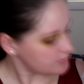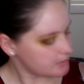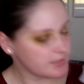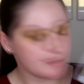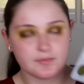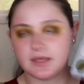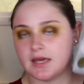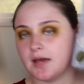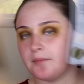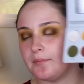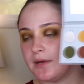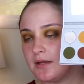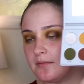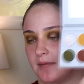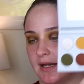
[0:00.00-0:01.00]
look at me, I'm
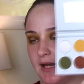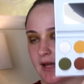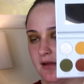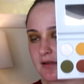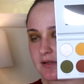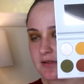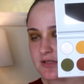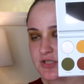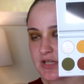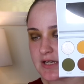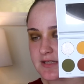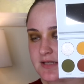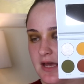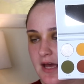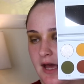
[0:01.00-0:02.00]
putting my nail in the
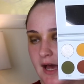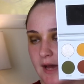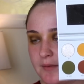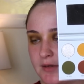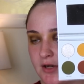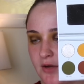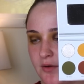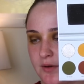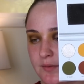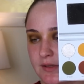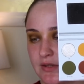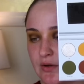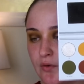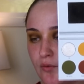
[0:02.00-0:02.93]
shades. I'm gonna go in with